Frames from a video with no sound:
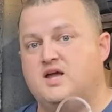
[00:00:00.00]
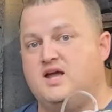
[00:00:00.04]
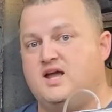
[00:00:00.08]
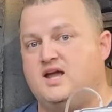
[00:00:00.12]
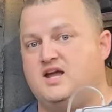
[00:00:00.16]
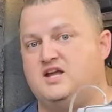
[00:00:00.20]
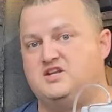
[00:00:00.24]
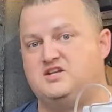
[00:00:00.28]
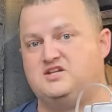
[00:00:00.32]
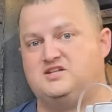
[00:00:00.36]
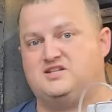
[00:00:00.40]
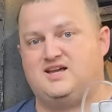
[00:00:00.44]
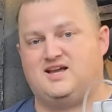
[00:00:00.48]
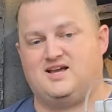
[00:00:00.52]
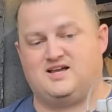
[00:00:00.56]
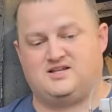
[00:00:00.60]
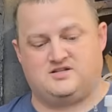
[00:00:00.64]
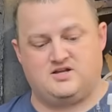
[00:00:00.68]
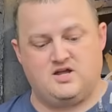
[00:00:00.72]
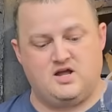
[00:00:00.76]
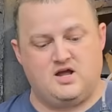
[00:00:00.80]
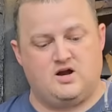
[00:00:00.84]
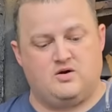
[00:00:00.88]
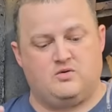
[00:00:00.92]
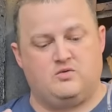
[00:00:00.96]
It just
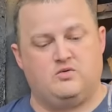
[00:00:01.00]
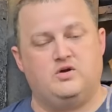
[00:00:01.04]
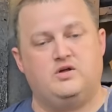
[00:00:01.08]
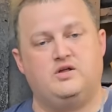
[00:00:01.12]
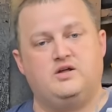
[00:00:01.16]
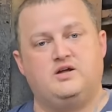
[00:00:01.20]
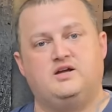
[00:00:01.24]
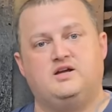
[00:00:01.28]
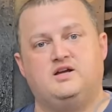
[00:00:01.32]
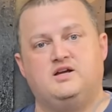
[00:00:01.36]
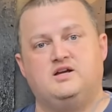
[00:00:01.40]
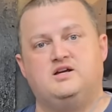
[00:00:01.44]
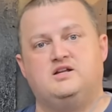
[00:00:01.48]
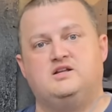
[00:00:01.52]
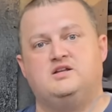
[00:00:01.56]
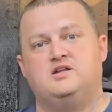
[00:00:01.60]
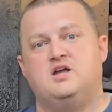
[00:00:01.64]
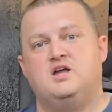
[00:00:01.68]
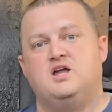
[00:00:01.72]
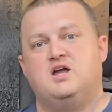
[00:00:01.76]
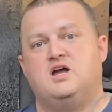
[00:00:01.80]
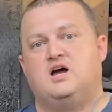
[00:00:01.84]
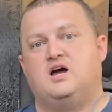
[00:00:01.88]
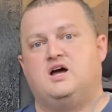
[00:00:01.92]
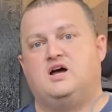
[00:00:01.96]
has a really good
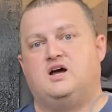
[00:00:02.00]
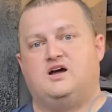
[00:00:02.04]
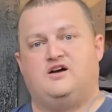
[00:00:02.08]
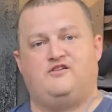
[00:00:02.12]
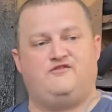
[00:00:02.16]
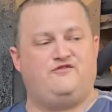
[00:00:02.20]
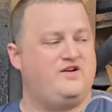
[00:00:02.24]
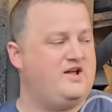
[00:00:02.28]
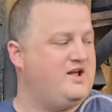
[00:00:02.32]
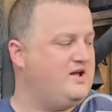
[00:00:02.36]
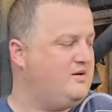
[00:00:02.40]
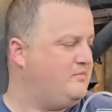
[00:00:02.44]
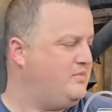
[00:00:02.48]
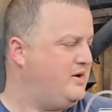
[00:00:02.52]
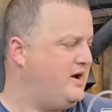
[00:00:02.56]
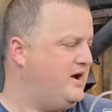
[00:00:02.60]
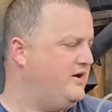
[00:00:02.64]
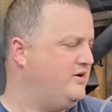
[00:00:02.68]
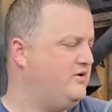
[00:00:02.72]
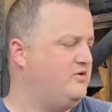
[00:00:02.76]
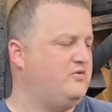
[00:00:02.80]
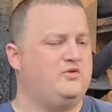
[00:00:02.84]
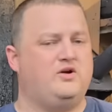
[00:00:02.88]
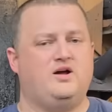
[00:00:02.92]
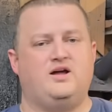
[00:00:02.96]
fan
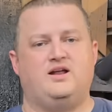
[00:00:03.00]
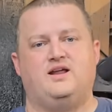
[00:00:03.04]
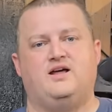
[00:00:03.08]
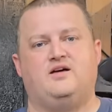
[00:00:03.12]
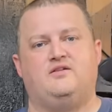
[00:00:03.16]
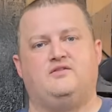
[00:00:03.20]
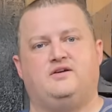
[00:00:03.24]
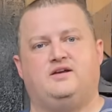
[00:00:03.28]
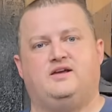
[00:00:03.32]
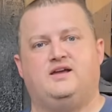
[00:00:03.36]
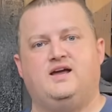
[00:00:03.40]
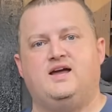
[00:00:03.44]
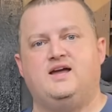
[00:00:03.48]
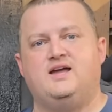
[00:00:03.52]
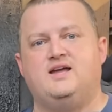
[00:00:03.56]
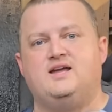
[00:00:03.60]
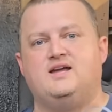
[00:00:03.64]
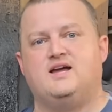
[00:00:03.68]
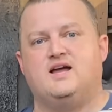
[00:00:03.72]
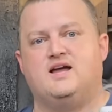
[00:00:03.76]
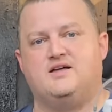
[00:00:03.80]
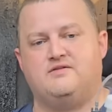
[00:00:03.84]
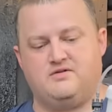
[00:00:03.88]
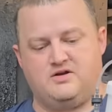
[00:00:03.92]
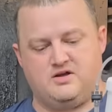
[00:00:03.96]
pattern right out the gate,
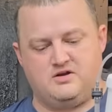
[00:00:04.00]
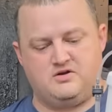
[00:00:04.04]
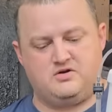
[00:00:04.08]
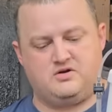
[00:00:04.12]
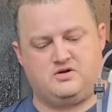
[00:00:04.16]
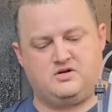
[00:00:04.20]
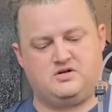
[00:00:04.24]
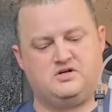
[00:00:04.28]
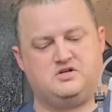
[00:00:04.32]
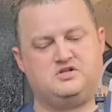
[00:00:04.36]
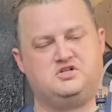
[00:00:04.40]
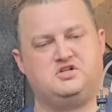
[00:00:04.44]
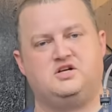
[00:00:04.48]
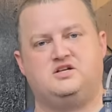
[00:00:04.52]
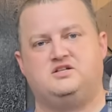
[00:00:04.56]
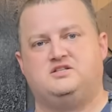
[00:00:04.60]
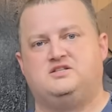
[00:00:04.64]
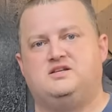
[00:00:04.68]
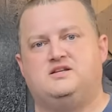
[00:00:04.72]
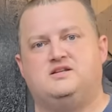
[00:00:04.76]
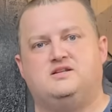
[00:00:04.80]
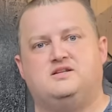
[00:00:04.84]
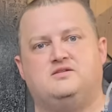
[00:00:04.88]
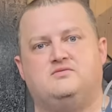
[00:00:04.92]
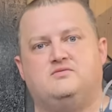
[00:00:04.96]
and then you can adjust
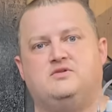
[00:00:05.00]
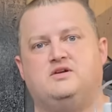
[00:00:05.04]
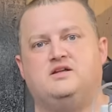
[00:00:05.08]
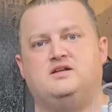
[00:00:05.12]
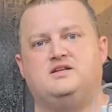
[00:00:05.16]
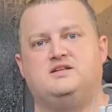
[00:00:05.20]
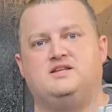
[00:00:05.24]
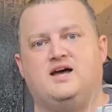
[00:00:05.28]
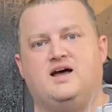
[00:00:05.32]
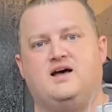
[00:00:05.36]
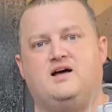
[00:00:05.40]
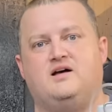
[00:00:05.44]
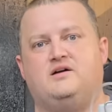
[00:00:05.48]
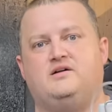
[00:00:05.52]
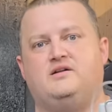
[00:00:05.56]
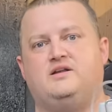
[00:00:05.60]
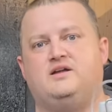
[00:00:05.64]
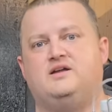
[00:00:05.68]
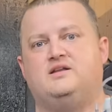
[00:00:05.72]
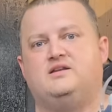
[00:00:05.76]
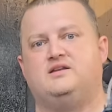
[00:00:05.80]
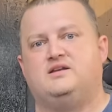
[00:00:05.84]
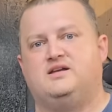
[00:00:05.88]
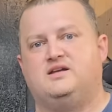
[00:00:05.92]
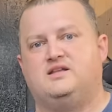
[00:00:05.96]
it and really dial it
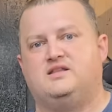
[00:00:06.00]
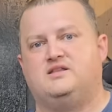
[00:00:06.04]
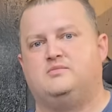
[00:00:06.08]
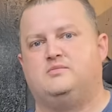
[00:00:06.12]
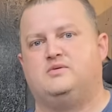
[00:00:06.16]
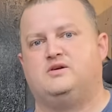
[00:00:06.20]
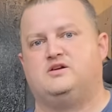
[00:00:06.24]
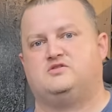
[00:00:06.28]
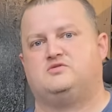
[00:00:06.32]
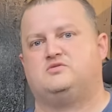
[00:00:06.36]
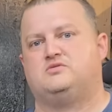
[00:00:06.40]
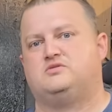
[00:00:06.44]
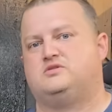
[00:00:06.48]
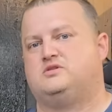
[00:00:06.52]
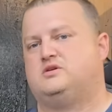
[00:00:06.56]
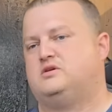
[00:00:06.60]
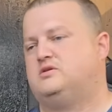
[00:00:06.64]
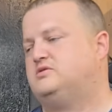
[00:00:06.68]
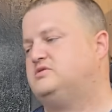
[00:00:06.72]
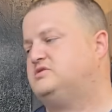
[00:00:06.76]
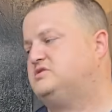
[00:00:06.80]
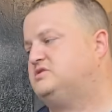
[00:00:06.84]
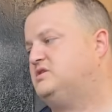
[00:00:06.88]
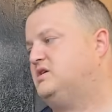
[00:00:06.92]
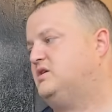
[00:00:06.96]
in to get the best
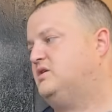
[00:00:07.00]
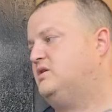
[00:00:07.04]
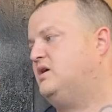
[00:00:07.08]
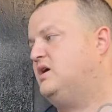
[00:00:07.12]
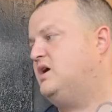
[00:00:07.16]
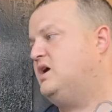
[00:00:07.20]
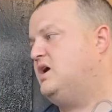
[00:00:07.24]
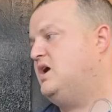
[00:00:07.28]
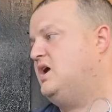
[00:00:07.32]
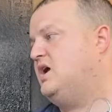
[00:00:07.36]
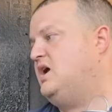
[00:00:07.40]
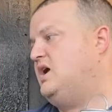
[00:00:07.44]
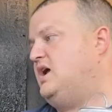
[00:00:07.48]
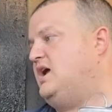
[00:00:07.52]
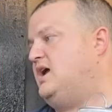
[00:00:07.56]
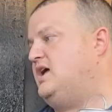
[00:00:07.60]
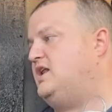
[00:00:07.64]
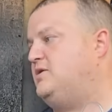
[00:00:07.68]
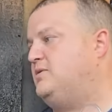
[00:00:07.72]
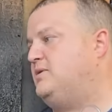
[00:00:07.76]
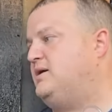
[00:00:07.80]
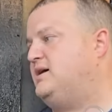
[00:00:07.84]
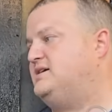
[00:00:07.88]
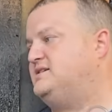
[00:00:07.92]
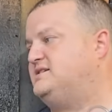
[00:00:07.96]
results. So
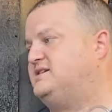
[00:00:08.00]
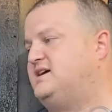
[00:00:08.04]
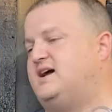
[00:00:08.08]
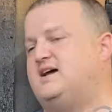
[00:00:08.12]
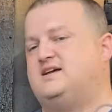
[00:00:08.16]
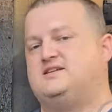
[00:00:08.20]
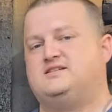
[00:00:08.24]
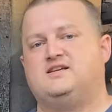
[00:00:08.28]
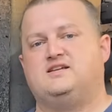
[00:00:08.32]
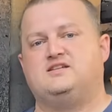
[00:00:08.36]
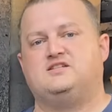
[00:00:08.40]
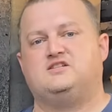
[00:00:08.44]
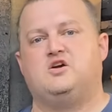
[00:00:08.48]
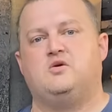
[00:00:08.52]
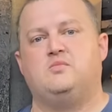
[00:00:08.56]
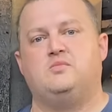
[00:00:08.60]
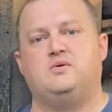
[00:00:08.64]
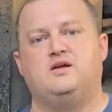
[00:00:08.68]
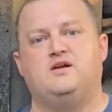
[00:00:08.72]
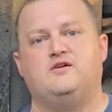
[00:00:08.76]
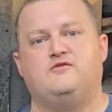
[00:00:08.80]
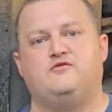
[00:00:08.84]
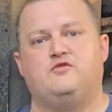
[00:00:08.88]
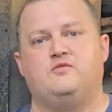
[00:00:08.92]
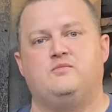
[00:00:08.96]
anyways, guys, that's going to
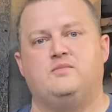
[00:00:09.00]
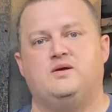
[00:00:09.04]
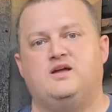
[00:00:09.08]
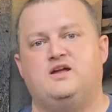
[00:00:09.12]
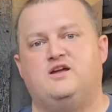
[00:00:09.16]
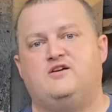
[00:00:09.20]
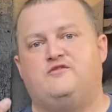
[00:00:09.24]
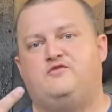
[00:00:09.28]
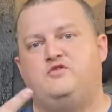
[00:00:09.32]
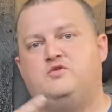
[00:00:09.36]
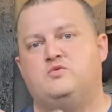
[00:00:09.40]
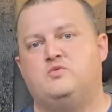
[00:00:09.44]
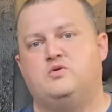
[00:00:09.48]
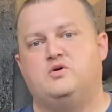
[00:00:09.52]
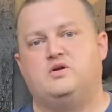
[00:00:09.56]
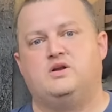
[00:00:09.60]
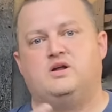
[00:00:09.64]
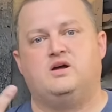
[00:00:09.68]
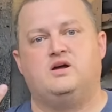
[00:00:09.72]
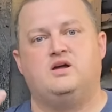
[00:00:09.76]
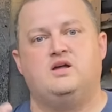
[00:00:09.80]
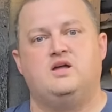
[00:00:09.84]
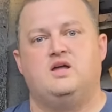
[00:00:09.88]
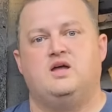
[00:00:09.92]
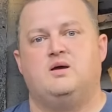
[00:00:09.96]
be it for me. If you want
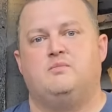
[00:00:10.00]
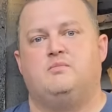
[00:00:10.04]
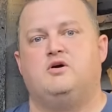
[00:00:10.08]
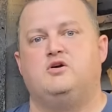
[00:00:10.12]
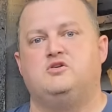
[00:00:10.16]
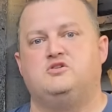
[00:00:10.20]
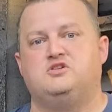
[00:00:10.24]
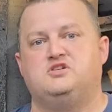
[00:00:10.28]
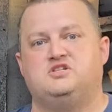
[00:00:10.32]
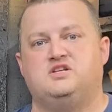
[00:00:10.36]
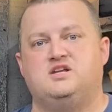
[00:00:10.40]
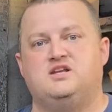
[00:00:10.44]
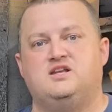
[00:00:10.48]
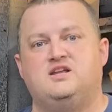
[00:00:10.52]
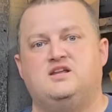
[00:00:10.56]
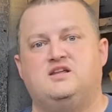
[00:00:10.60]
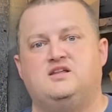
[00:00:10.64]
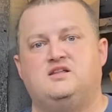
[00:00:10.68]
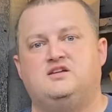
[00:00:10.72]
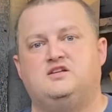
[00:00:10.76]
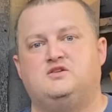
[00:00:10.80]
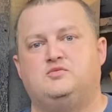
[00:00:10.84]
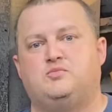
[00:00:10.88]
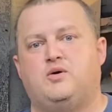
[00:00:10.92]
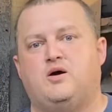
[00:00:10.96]
to purchase any of
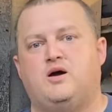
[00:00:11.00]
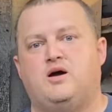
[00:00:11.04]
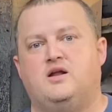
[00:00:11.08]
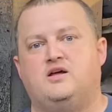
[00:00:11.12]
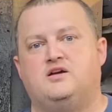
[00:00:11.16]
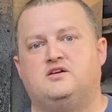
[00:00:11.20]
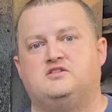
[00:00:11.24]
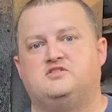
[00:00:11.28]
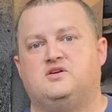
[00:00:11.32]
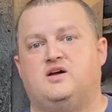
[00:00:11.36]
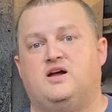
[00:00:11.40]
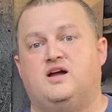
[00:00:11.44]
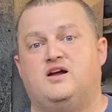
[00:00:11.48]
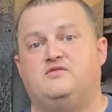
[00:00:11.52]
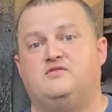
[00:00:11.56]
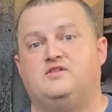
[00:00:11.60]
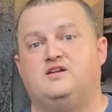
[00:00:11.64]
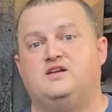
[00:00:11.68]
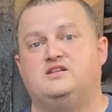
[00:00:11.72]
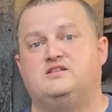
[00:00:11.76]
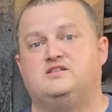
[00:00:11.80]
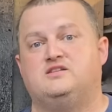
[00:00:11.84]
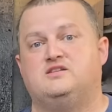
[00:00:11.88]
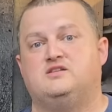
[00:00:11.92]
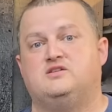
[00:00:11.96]
these products, I have
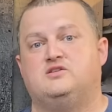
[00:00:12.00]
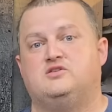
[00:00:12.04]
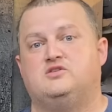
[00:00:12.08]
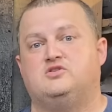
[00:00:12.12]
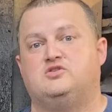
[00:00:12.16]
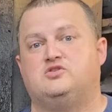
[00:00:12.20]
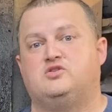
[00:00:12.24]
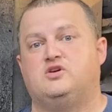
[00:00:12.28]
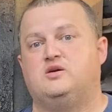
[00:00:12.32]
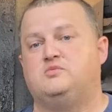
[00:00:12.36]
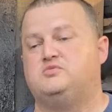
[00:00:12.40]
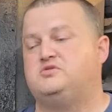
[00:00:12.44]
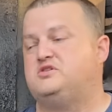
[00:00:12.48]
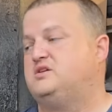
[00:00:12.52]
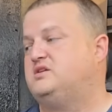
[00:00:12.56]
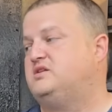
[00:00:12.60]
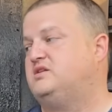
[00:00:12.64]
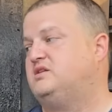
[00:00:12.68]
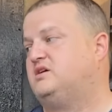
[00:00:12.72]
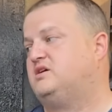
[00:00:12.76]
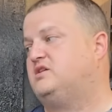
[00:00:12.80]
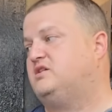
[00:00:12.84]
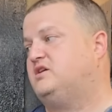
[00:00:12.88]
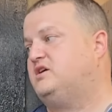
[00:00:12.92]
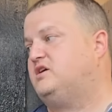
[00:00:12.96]
links in the description.
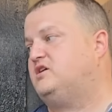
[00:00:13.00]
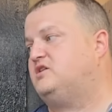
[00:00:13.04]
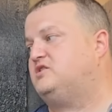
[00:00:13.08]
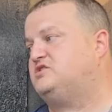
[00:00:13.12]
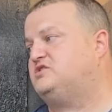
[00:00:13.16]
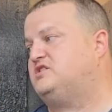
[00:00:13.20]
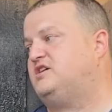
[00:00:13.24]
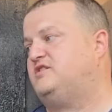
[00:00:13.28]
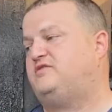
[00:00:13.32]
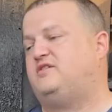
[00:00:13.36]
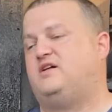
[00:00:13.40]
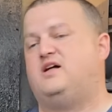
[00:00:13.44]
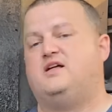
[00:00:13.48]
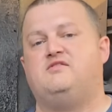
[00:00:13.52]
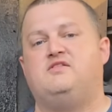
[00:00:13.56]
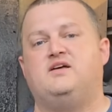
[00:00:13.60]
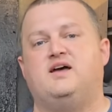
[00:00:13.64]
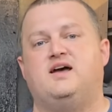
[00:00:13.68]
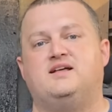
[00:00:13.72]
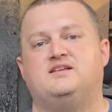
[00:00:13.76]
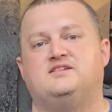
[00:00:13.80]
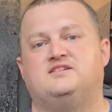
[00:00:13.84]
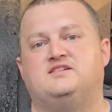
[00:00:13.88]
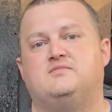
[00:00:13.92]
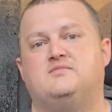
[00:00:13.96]
The clear, stuff like
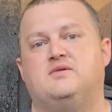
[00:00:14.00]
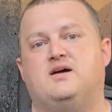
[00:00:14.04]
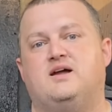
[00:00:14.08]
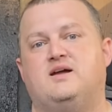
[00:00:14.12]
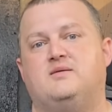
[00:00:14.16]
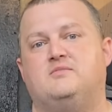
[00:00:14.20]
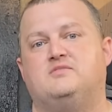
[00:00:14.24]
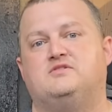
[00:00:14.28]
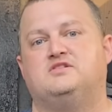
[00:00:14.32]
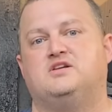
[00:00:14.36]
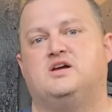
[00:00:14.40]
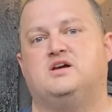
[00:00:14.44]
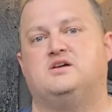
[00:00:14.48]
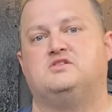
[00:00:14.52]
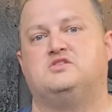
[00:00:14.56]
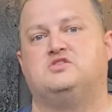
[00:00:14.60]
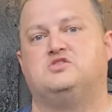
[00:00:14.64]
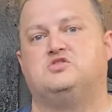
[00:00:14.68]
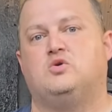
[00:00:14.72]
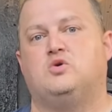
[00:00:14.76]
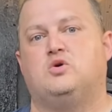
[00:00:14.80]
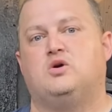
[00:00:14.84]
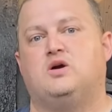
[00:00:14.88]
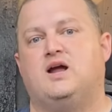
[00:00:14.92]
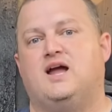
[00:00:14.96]
that, it's in my Amazon
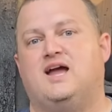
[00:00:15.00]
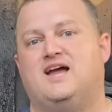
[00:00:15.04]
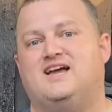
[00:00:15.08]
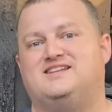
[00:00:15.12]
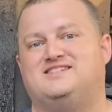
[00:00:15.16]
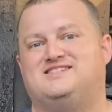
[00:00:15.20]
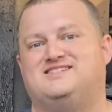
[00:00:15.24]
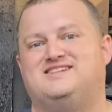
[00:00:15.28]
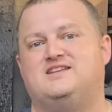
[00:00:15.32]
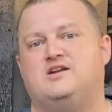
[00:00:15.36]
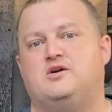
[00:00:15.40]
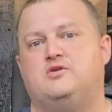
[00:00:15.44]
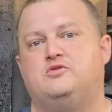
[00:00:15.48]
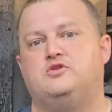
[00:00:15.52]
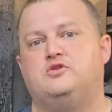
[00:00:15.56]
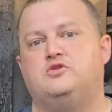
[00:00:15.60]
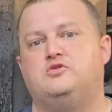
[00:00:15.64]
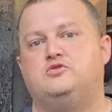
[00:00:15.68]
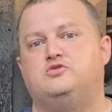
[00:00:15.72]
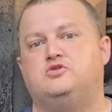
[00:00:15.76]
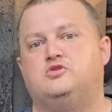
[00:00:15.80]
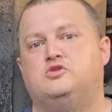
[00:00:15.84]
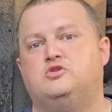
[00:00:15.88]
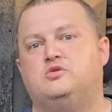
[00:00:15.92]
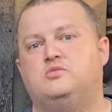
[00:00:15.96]
store, as seen on
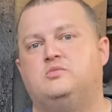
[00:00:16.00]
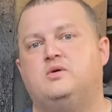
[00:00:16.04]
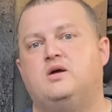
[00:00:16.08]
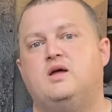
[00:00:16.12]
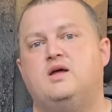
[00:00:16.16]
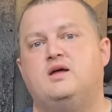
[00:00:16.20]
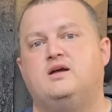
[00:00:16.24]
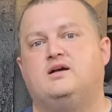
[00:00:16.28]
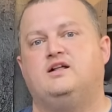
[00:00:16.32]
YouTube.